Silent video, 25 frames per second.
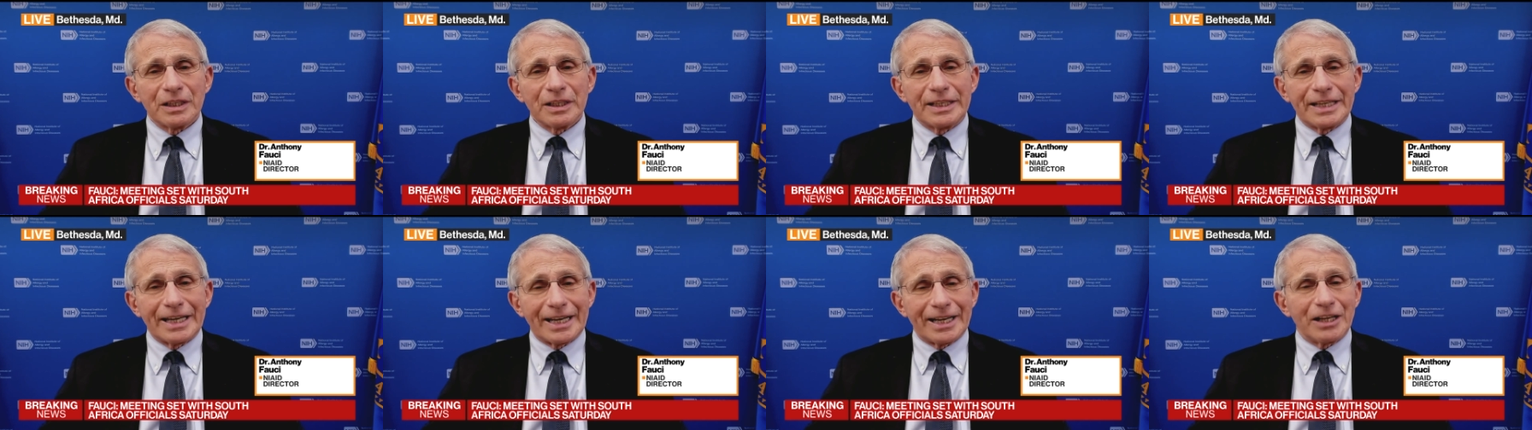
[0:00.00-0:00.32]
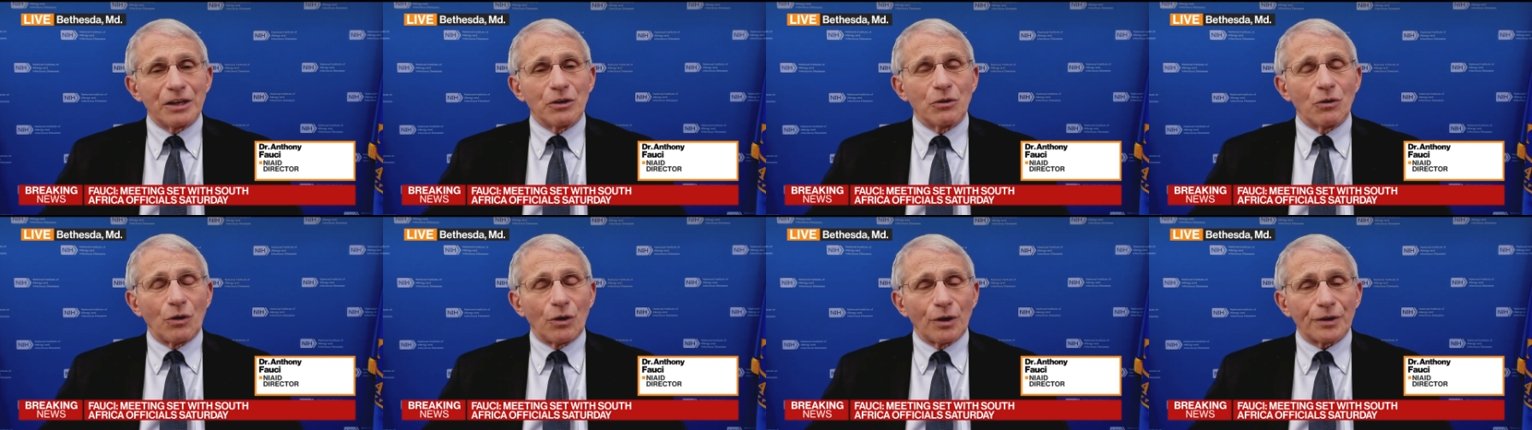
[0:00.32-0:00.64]

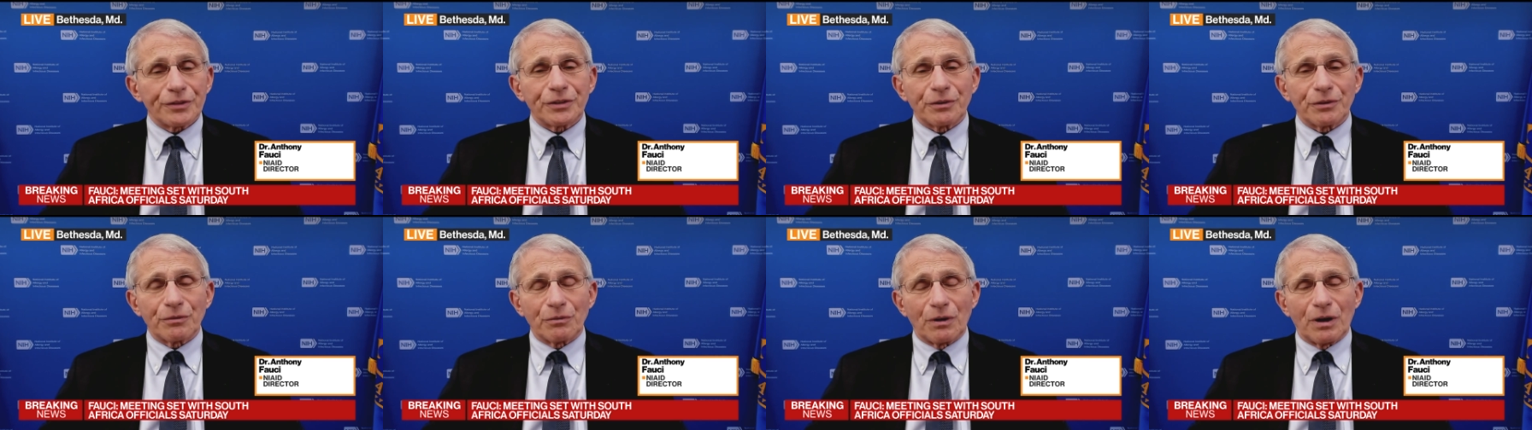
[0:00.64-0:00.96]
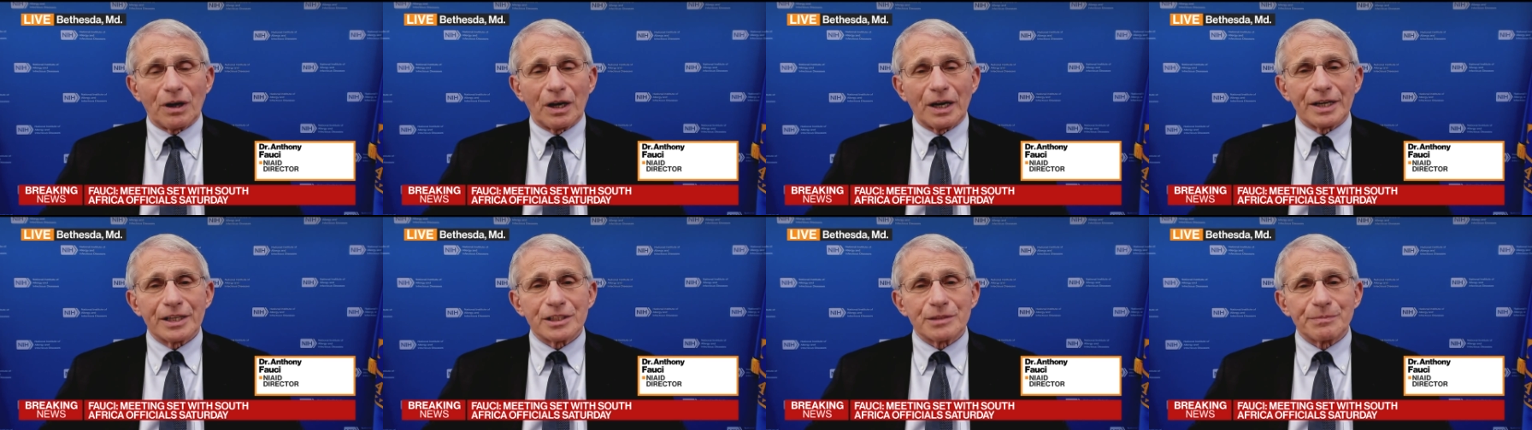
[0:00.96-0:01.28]
getting
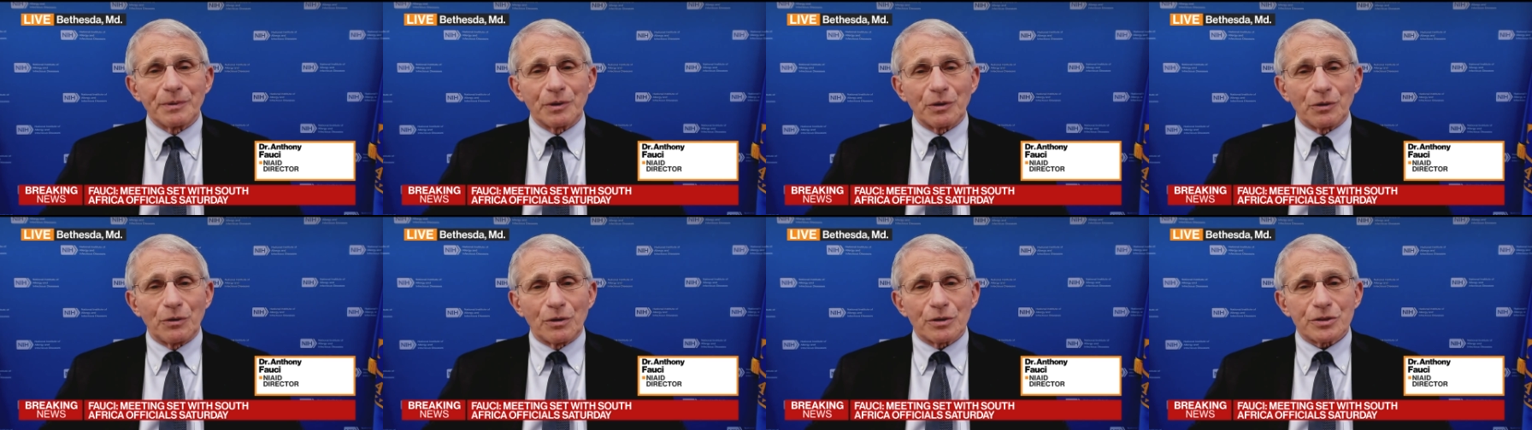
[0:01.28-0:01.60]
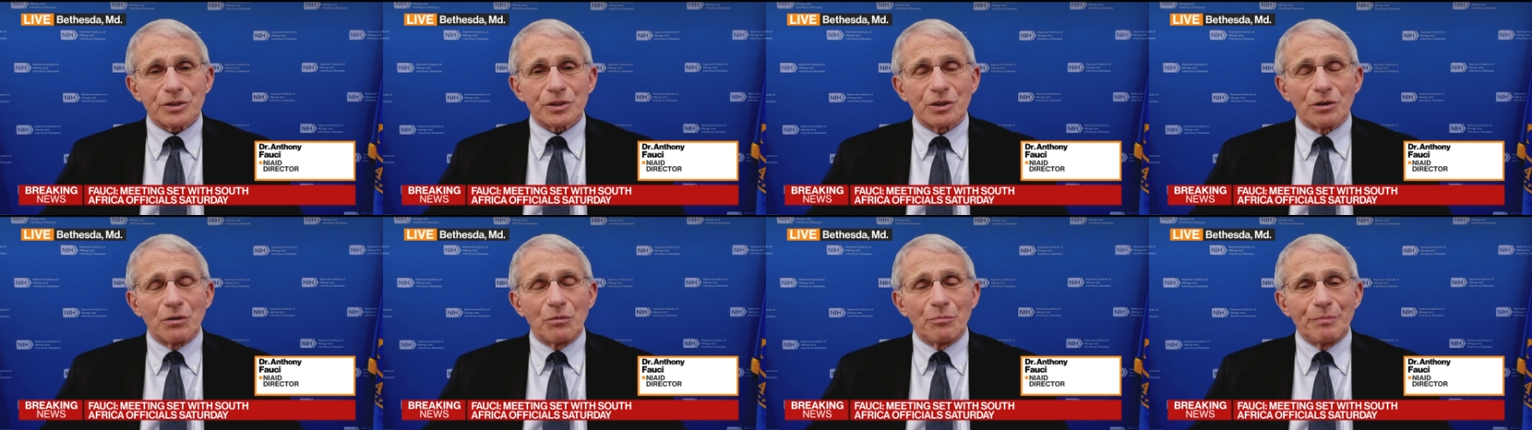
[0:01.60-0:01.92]
authorized, but
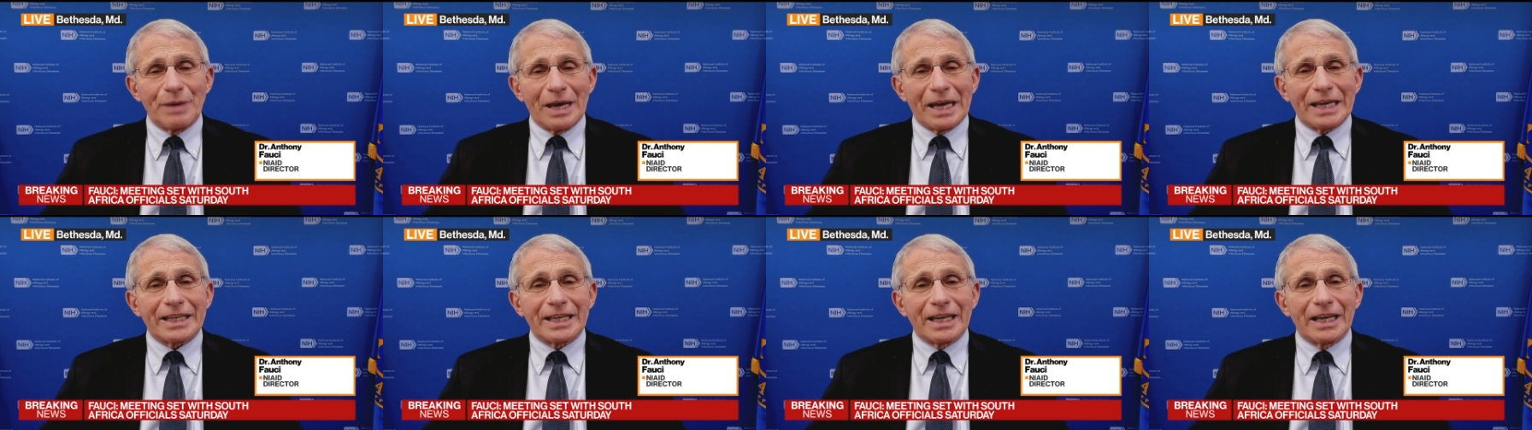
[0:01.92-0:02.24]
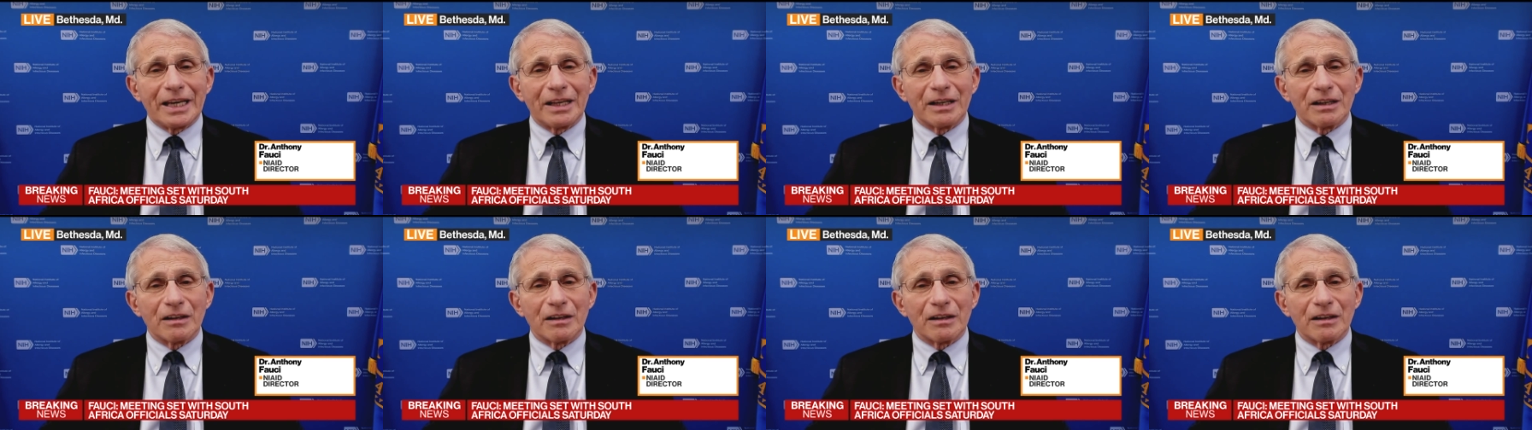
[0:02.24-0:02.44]
also making